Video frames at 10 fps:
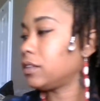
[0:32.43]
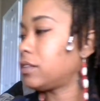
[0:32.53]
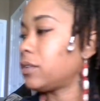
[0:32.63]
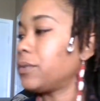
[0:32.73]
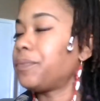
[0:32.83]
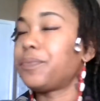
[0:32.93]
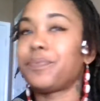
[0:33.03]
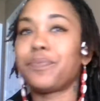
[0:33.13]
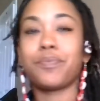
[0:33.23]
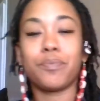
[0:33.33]
So,
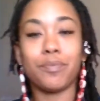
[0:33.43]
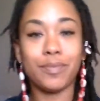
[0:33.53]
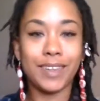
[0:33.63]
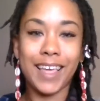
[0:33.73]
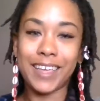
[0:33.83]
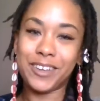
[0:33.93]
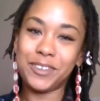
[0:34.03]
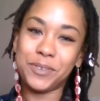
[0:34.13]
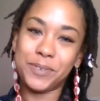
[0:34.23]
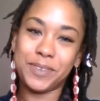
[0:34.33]
how y'all
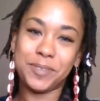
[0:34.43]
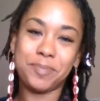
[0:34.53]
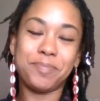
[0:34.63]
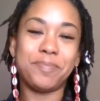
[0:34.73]
doing?